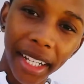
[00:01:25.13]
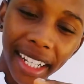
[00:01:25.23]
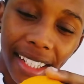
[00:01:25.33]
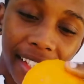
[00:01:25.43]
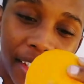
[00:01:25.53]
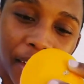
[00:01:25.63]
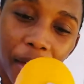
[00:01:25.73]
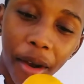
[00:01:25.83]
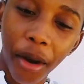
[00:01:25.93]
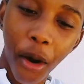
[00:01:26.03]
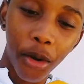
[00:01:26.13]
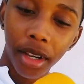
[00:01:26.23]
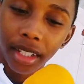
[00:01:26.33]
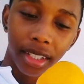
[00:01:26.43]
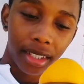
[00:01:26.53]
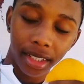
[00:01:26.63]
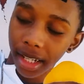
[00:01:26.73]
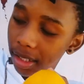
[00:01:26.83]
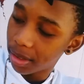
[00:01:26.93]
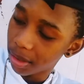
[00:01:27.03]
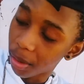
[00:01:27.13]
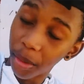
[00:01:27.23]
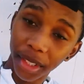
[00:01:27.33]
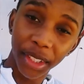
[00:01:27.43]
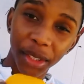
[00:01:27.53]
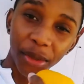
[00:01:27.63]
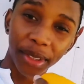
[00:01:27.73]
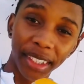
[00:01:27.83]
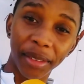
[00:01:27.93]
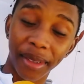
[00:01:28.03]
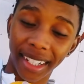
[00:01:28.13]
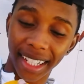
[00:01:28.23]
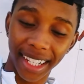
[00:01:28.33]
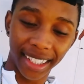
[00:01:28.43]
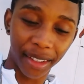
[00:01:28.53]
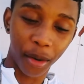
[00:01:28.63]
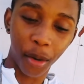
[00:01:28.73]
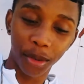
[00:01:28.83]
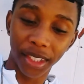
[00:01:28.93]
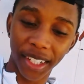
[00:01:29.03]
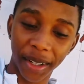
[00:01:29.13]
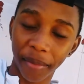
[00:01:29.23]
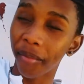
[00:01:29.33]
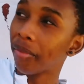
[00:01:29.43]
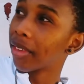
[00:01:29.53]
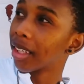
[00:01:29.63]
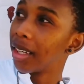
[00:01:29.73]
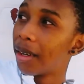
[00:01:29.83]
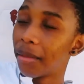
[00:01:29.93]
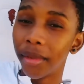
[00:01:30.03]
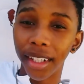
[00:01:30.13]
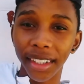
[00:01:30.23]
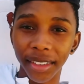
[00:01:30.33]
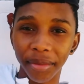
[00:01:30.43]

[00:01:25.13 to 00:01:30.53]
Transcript: eating orange like continuously, man, like the whole time. But